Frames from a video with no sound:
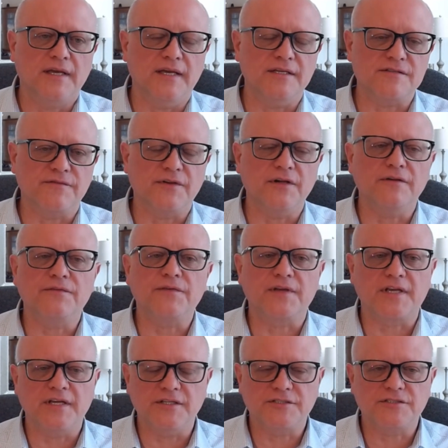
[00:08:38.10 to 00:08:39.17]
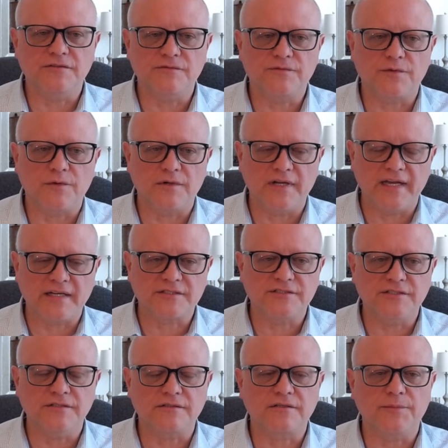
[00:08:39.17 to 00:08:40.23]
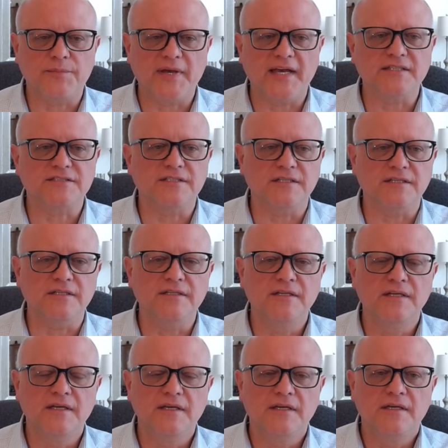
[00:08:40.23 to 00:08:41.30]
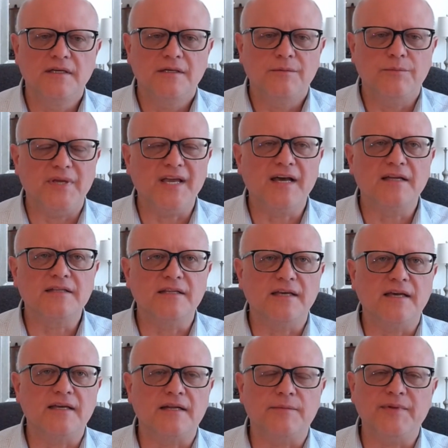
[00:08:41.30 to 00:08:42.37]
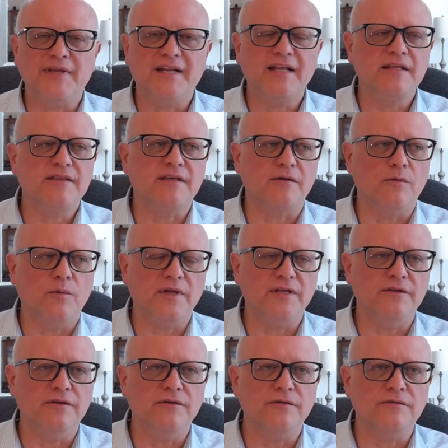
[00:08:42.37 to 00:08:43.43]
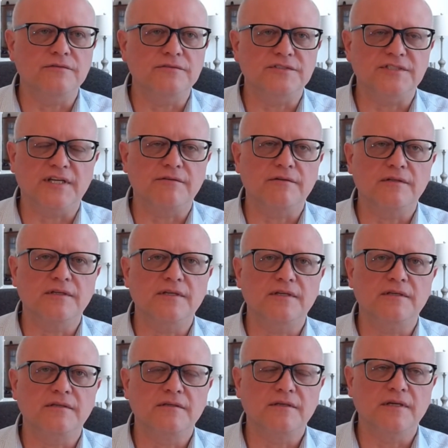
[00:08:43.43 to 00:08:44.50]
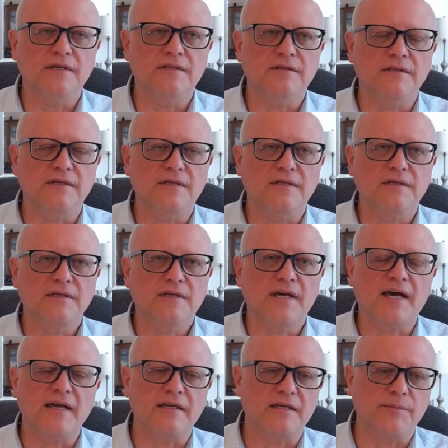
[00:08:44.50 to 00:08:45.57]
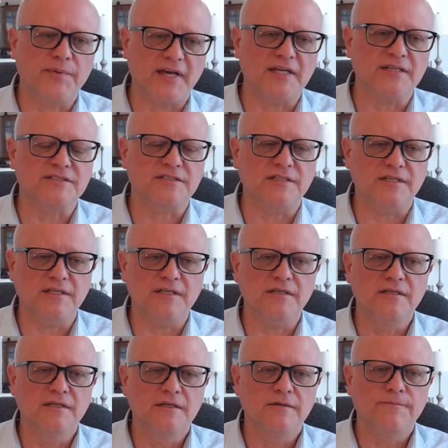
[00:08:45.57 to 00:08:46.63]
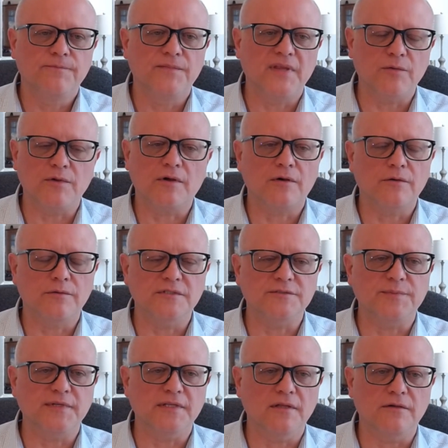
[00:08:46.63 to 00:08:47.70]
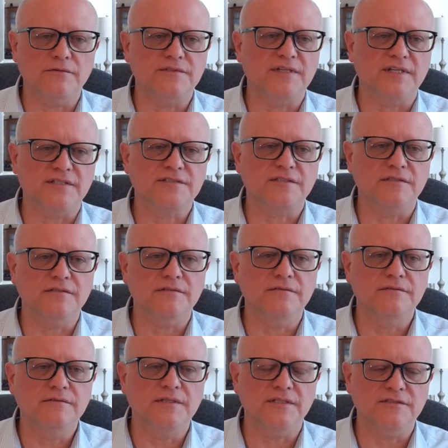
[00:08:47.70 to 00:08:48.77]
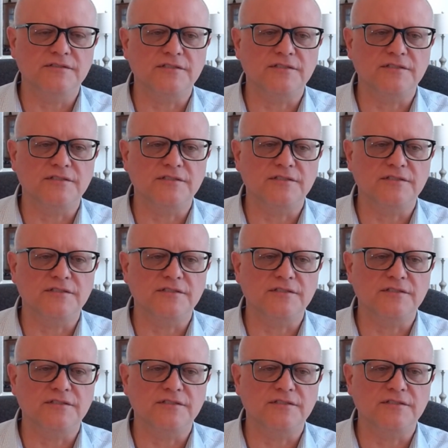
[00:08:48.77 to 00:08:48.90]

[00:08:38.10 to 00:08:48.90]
as a verification for axial capacity. Beyond that, I mean, anything we do generally in the high capacity, they would always be load tested in